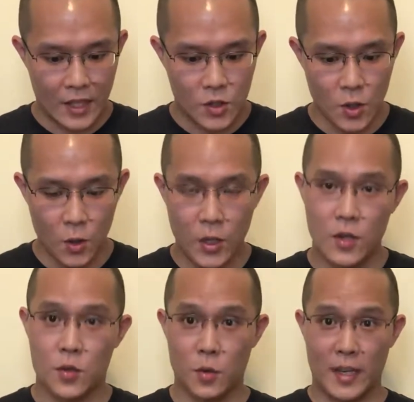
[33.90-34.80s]
So
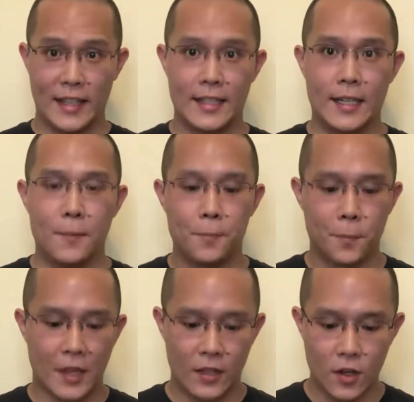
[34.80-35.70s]
here's what I did.
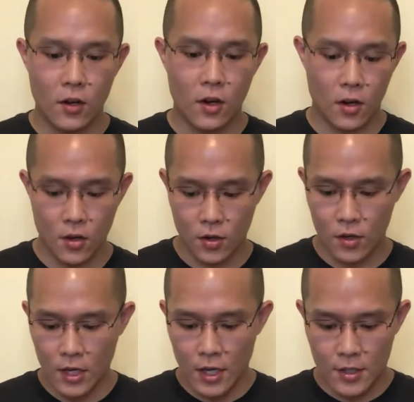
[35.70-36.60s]
There
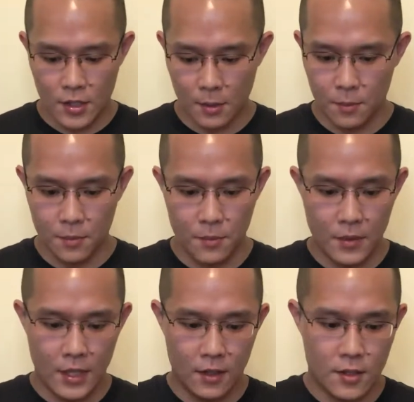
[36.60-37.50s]
are some
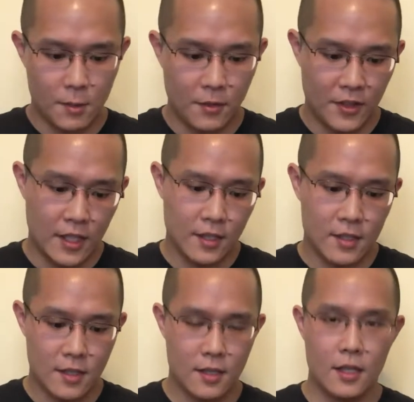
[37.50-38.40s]
of
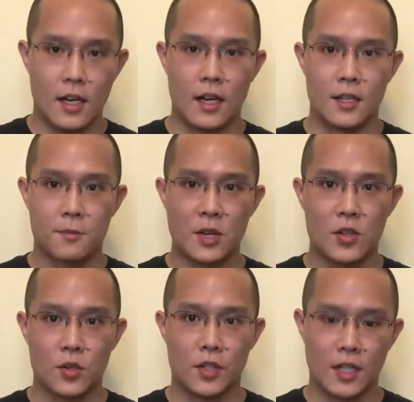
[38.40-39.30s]
these
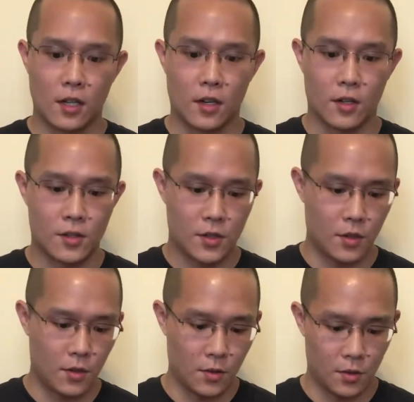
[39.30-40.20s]
specialty cards.
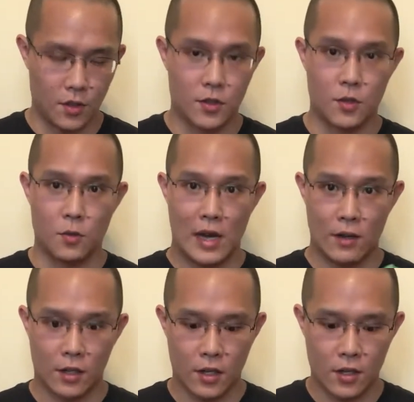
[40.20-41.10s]
So there's a
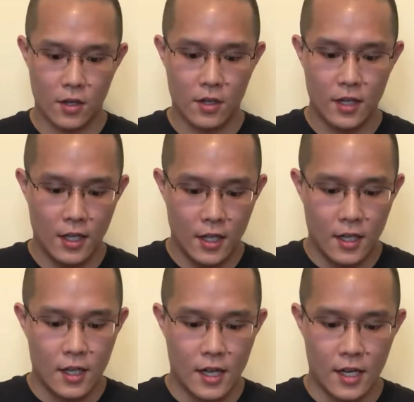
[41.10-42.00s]
wild card.
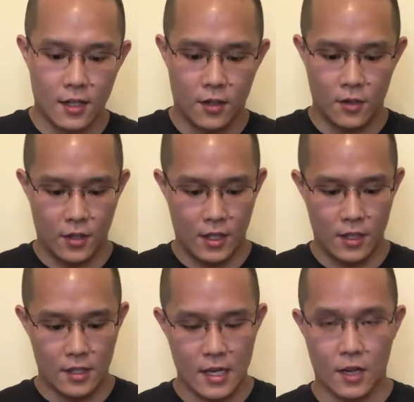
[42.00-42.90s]
There are
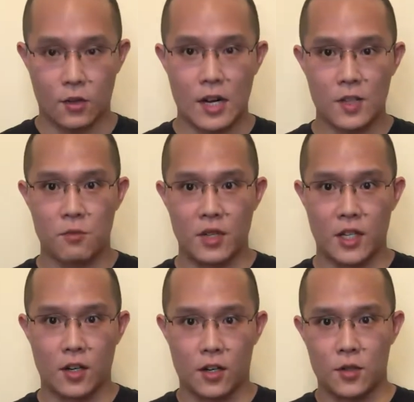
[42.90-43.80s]
these crossbreed
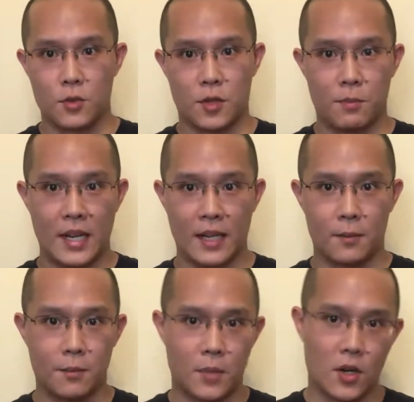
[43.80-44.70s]
cards with the pink
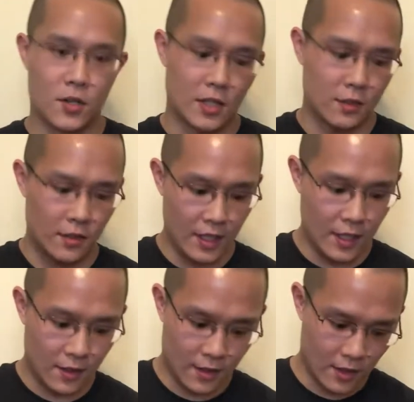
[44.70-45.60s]
bars
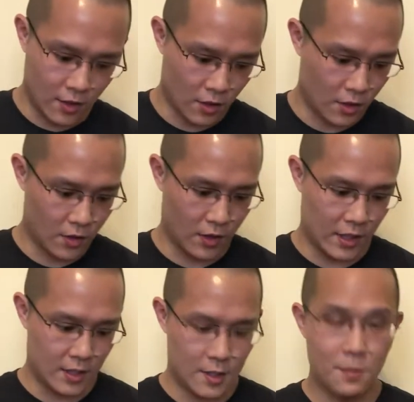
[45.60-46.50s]
underneath. There are
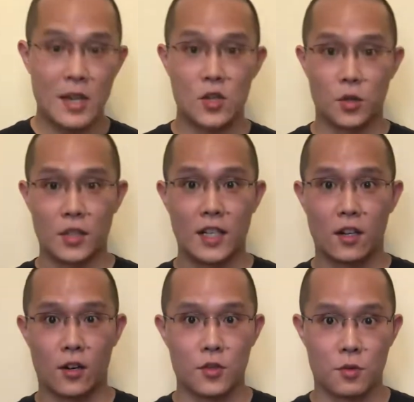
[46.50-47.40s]
these specialty
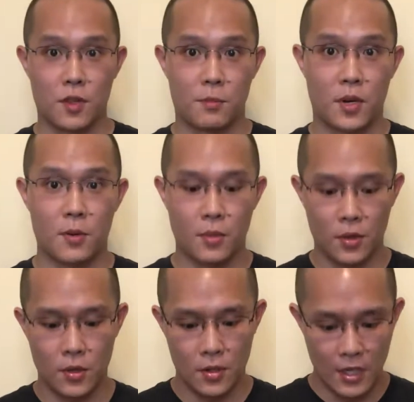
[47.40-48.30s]
cards with the
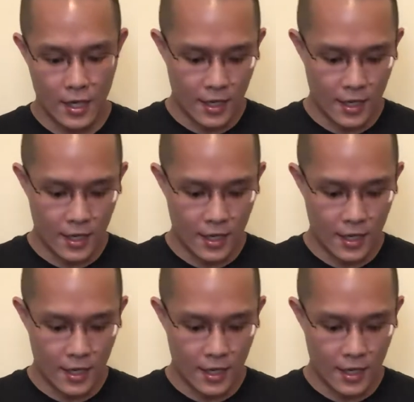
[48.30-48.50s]
purple,